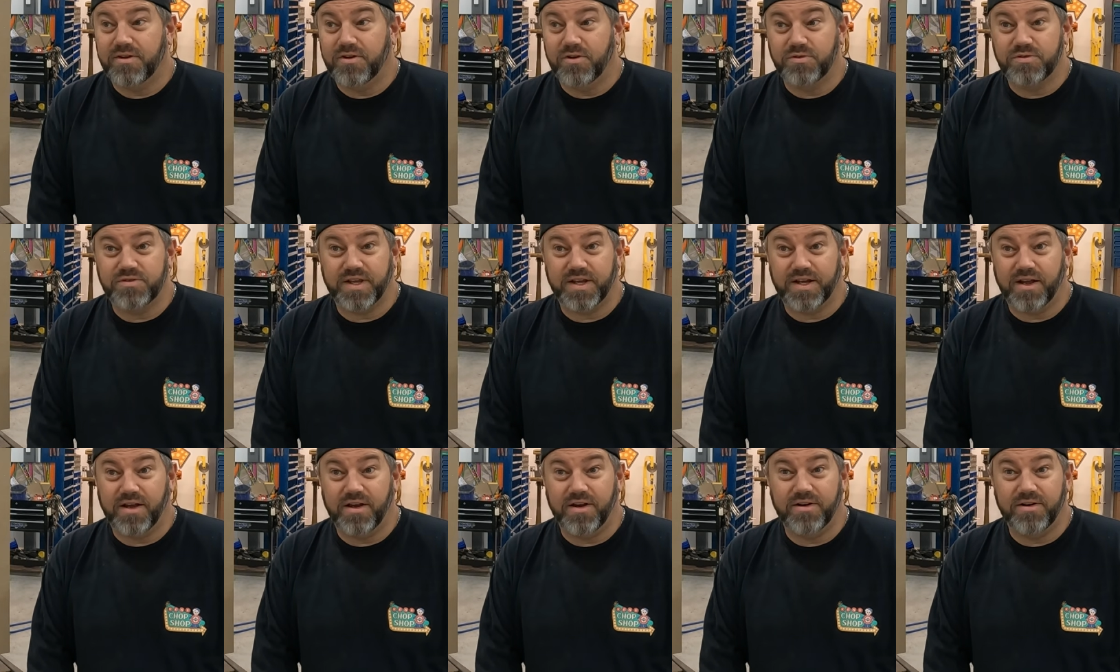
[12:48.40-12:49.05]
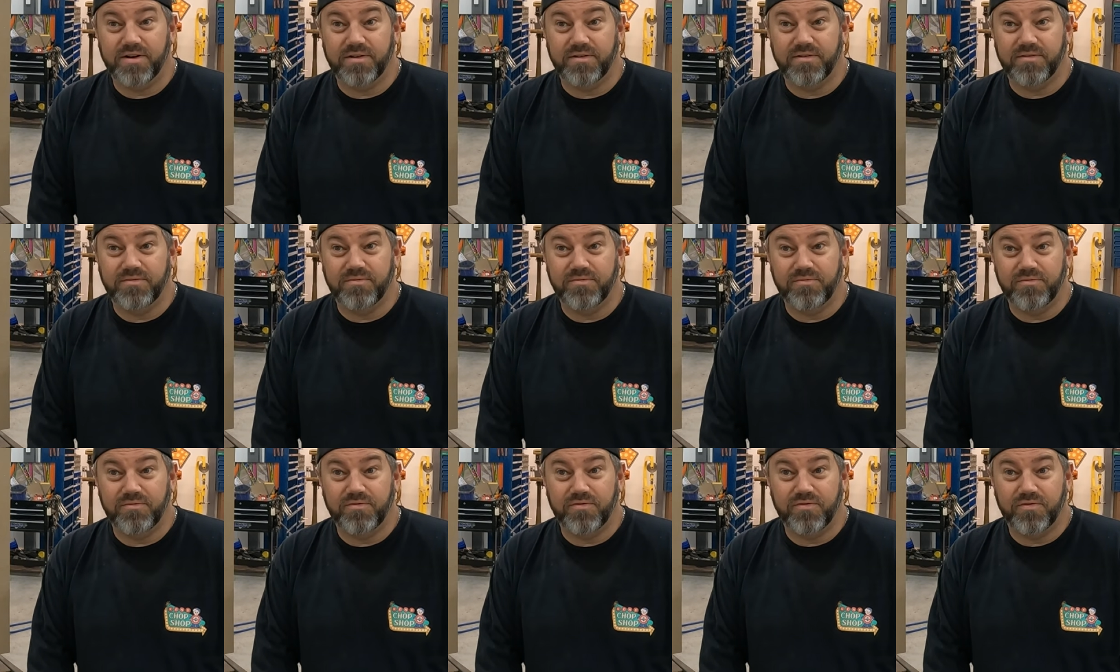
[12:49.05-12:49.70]
was like
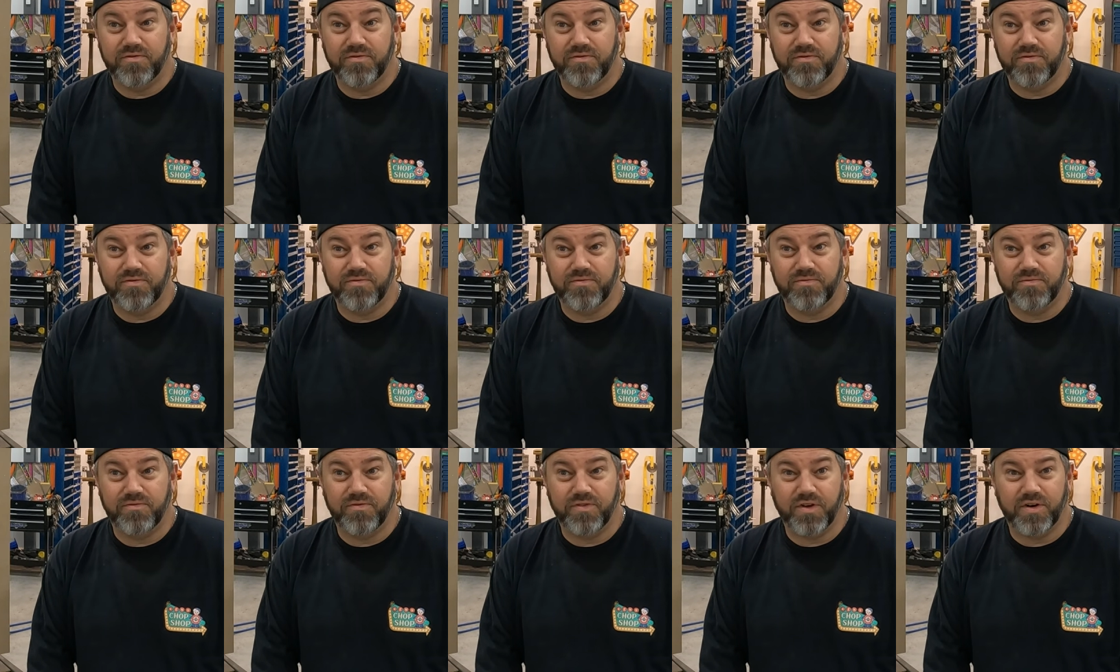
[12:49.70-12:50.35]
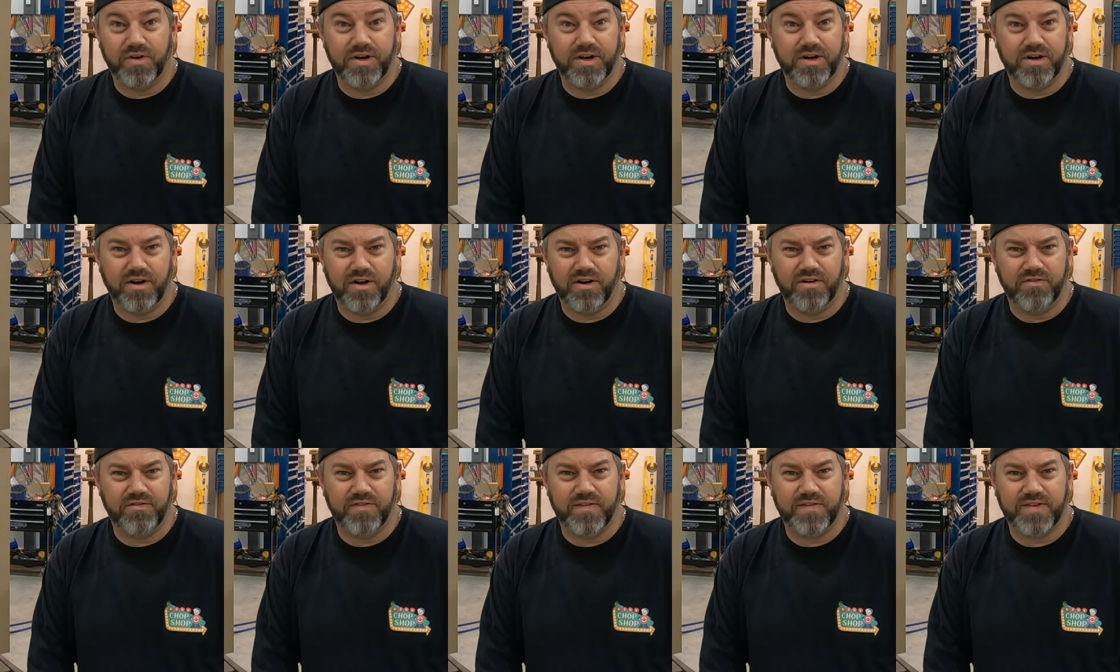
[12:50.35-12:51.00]
$130 or
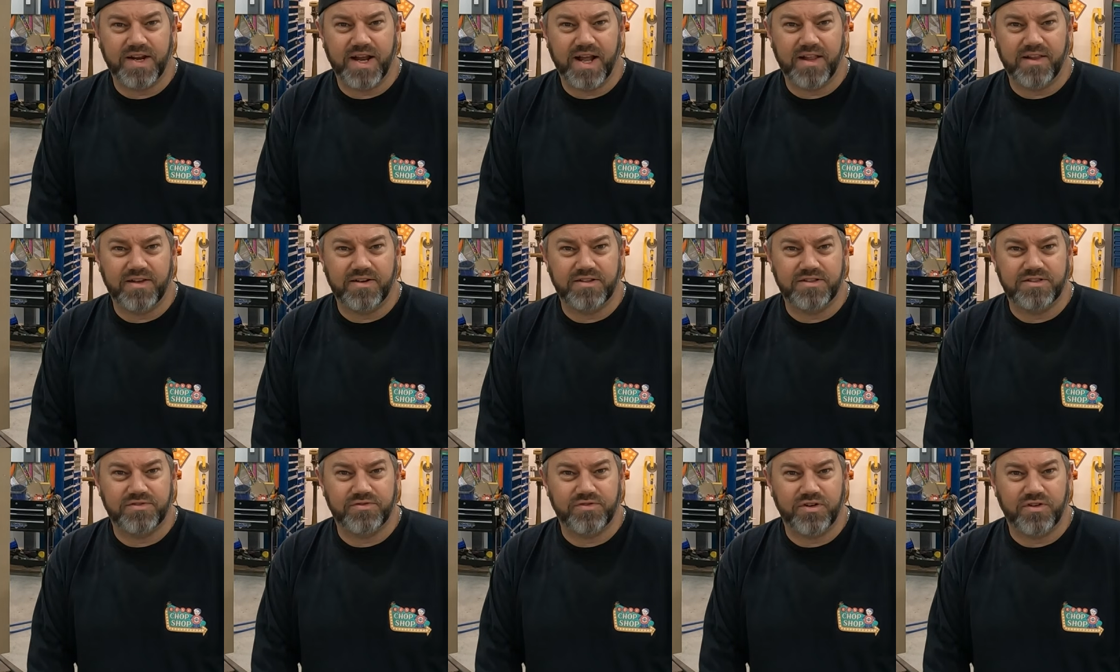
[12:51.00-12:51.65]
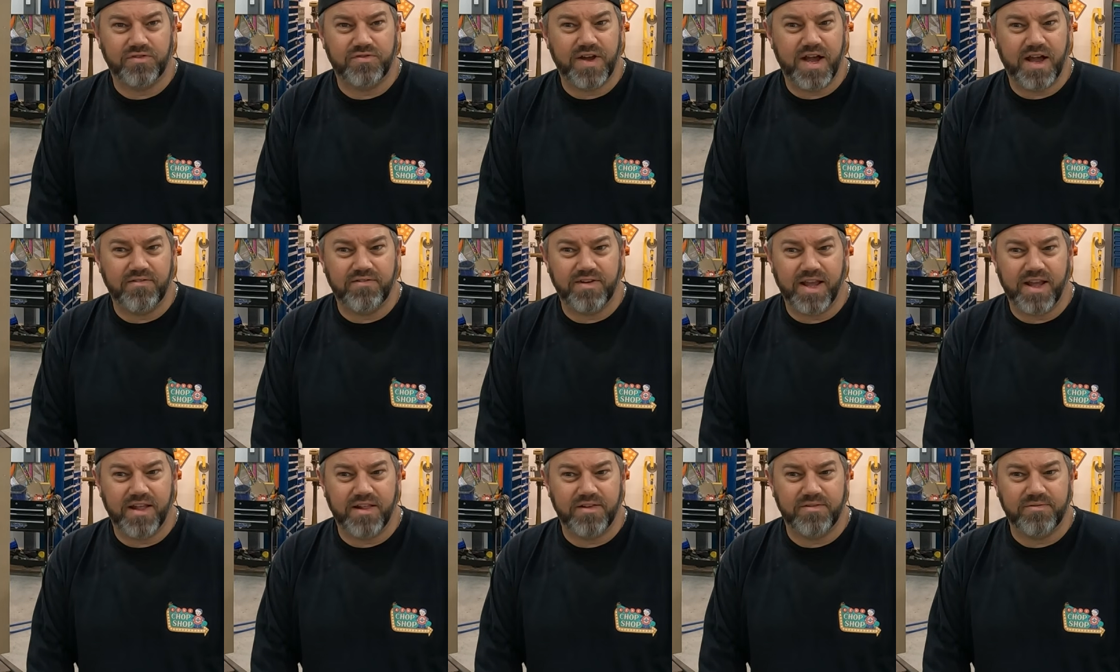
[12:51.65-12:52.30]
$150 for a
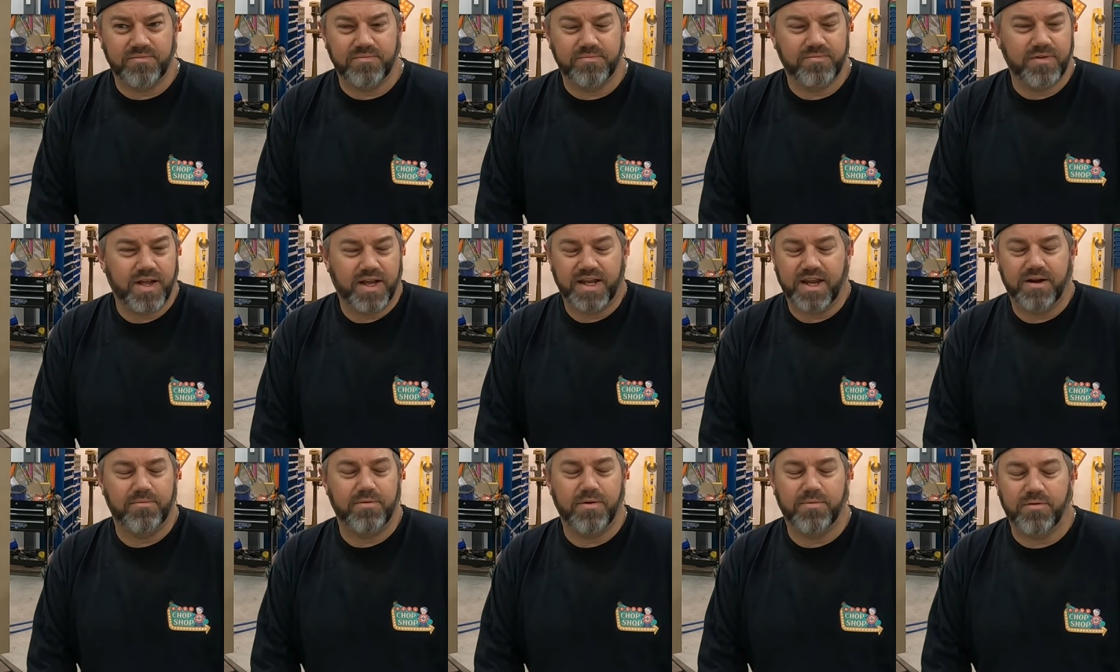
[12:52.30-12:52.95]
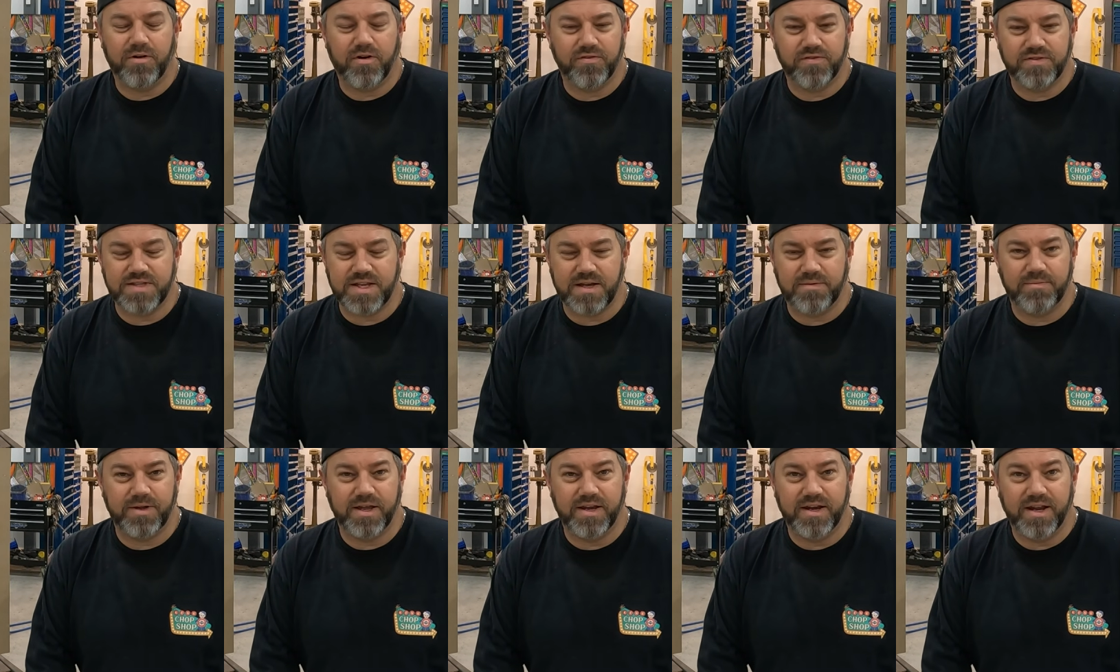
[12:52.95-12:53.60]
5-gallon. I can't remember off the
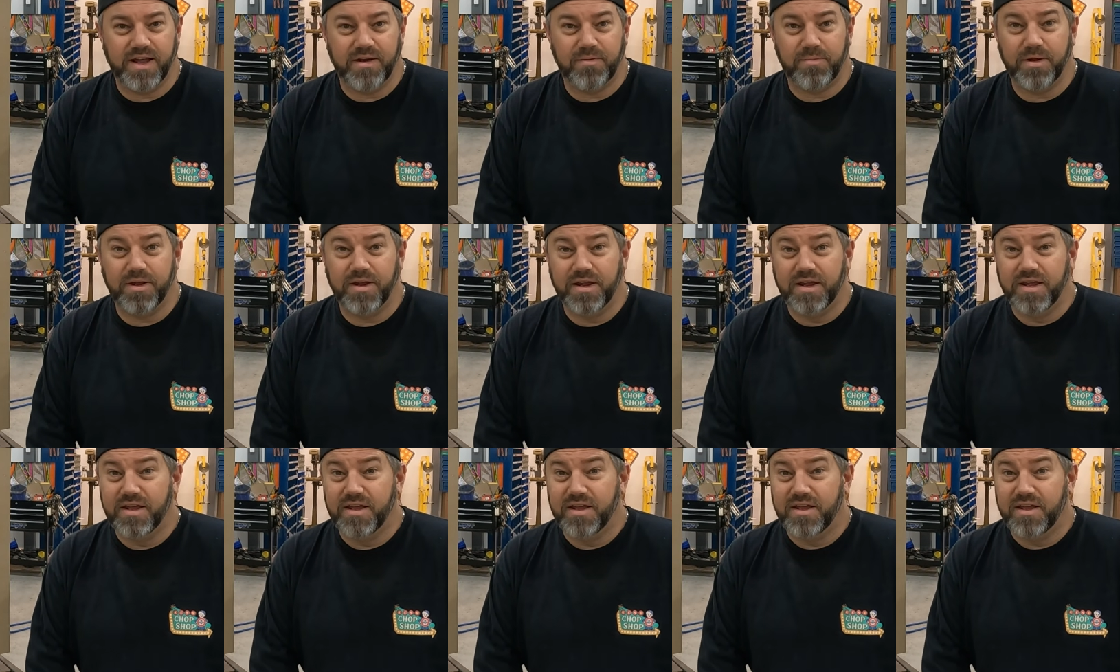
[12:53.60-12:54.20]
top of my head now, but